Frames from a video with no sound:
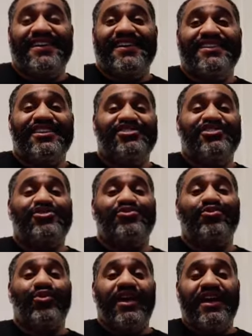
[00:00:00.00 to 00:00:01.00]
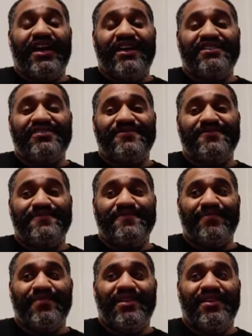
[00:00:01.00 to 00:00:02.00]
This is when
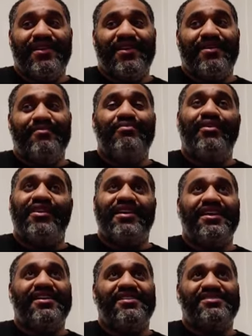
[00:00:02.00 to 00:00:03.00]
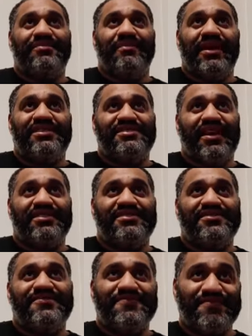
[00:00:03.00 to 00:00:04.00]
booking doesn't make
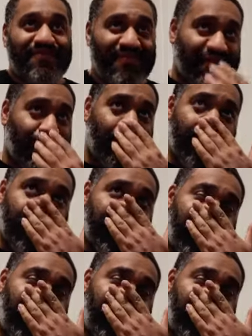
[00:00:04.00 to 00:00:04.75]
sense, right?